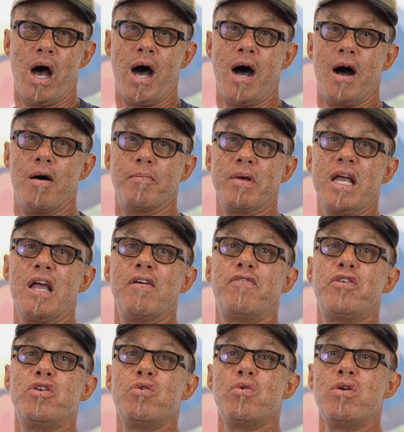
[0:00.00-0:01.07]
Um,
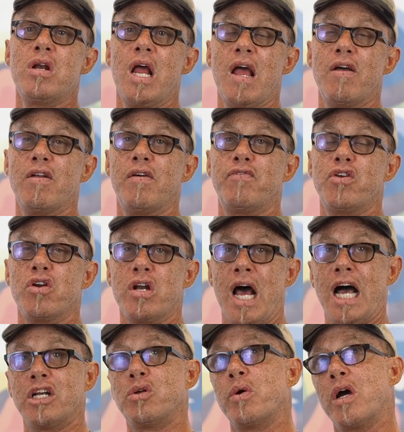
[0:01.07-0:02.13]
if you and if you're
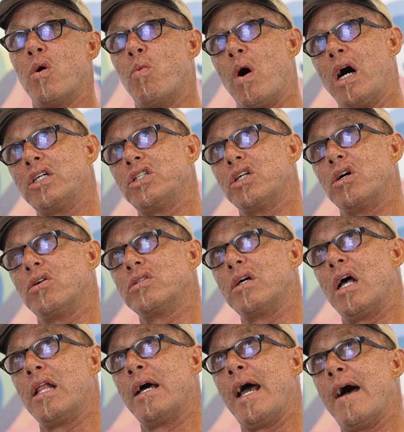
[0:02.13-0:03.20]
not doing a wash and go style,